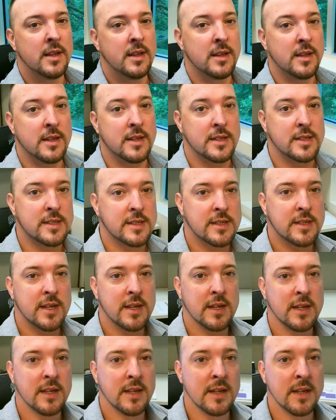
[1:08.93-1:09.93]
This
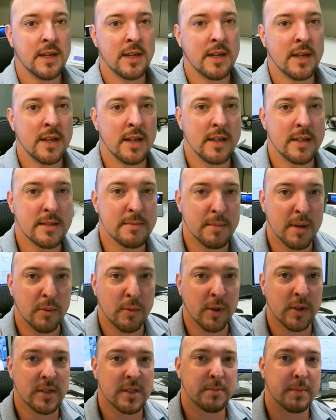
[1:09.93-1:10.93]
is my
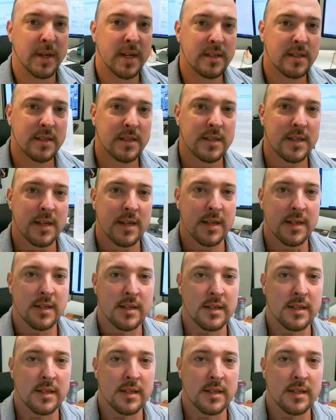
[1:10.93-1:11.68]
workspace.